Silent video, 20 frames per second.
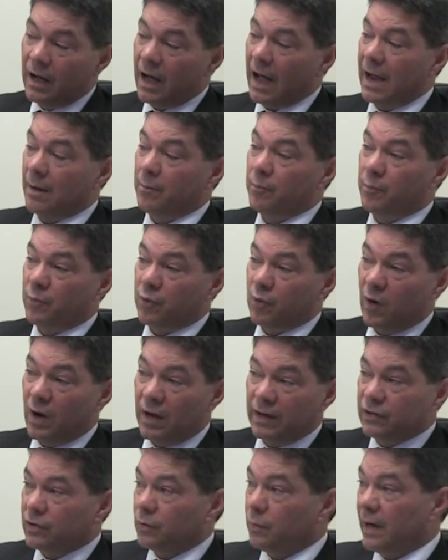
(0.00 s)
And
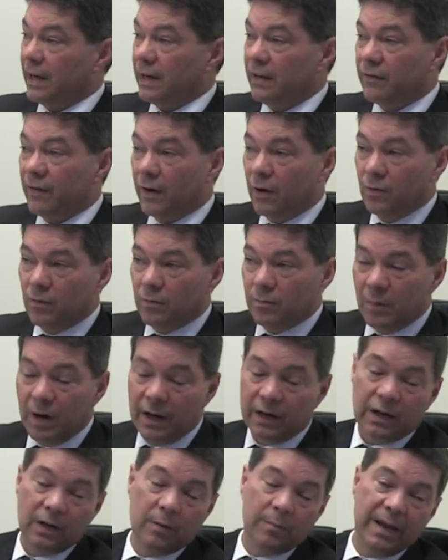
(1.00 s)
prior to any vote,
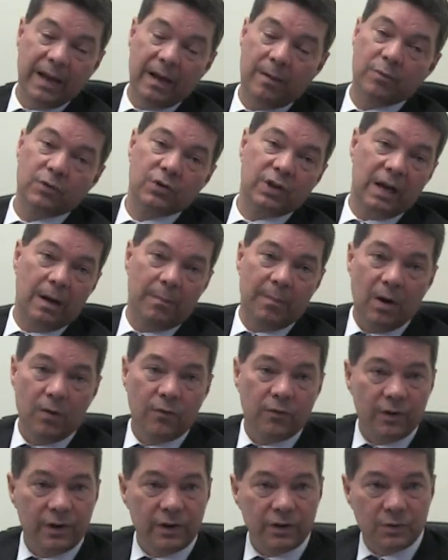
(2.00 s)
Michael will be able to come
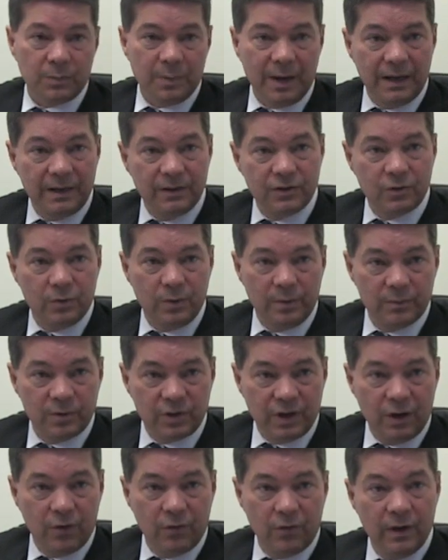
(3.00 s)
over and explain to
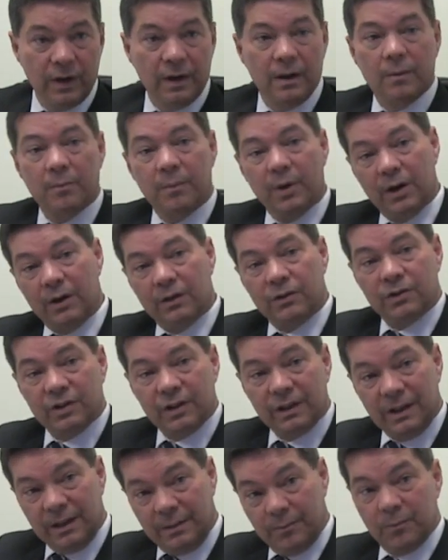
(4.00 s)
himself,
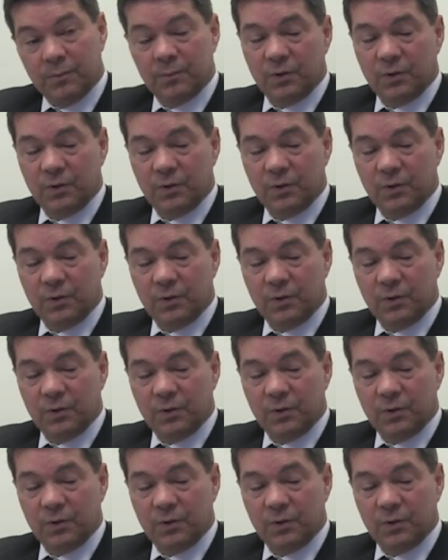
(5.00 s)
personally